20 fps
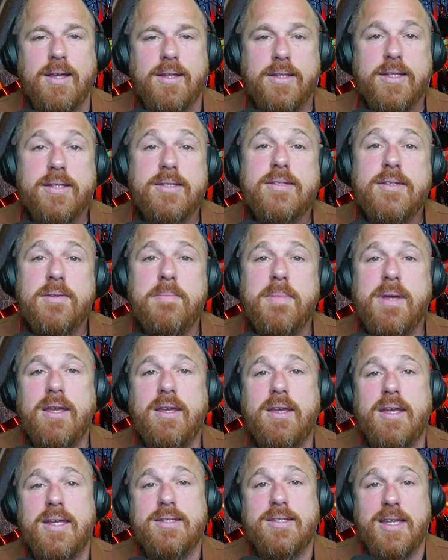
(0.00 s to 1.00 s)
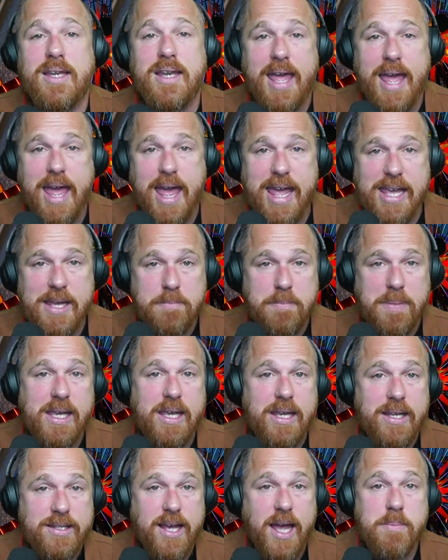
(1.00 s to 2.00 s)
This to me is an
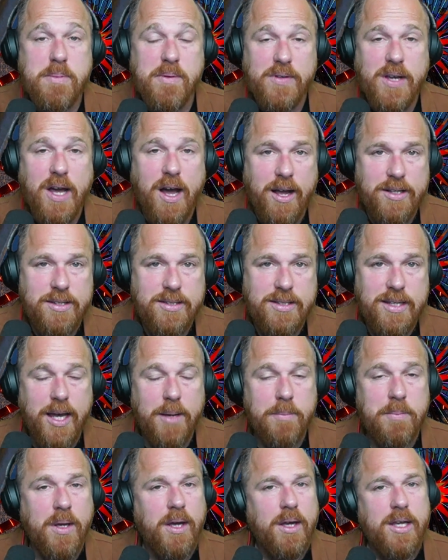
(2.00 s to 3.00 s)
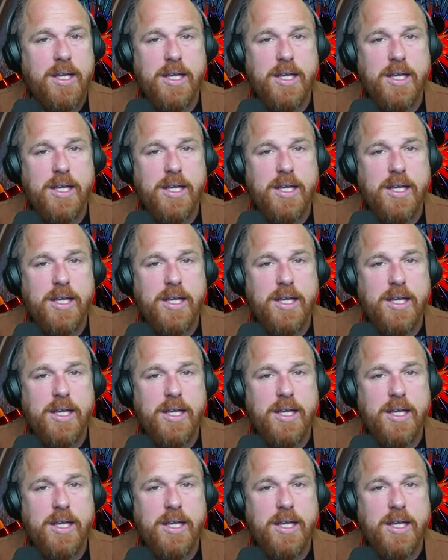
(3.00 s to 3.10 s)
AP type of concept.